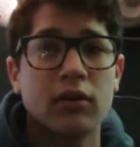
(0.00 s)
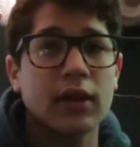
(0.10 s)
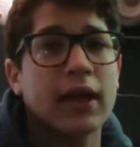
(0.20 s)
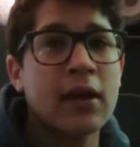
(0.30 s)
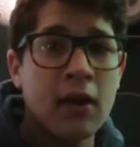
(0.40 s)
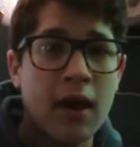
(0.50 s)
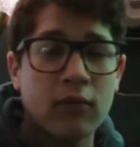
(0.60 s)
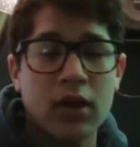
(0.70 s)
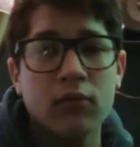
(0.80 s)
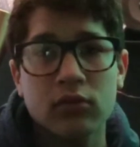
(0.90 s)
like,
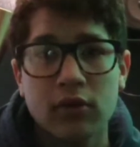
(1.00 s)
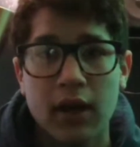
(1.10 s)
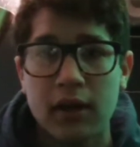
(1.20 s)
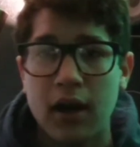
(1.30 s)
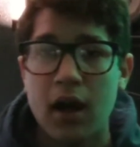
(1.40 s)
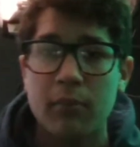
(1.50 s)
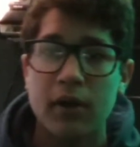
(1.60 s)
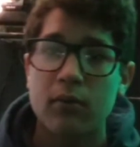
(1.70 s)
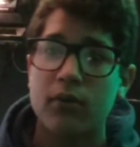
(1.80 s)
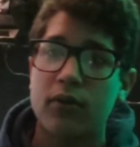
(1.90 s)
have you ever tried
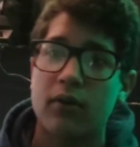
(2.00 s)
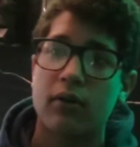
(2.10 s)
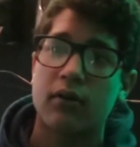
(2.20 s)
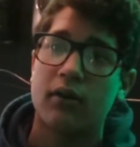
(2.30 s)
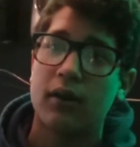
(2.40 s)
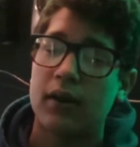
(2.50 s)
humming with your